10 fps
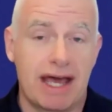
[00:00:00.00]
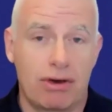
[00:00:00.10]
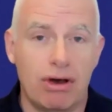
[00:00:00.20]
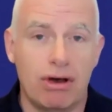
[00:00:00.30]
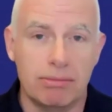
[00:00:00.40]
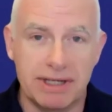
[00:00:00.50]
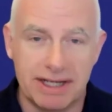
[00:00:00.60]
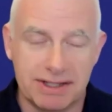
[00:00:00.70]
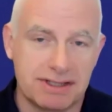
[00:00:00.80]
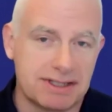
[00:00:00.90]
at all
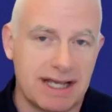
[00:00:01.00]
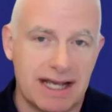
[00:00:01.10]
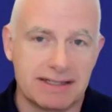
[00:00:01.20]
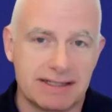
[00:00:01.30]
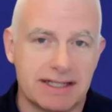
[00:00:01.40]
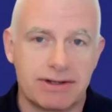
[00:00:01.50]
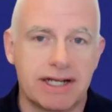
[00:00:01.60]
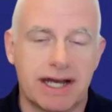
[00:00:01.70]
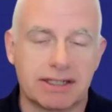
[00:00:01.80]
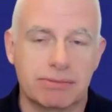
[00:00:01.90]
because of the size of their
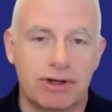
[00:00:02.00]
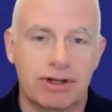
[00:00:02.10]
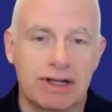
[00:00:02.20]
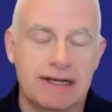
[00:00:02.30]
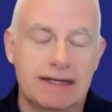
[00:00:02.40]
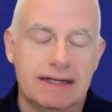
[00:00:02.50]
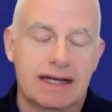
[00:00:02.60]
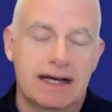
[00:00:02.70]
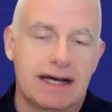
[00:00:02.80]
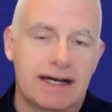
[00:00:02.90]
deductible.
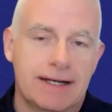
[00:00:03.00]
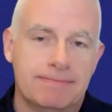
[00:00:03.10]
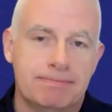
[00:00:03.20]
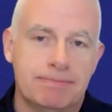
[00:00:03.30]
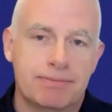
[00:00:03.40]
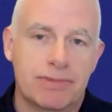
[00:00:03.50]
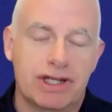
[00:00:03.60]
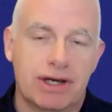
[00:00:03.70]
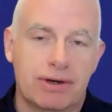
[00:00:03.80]
To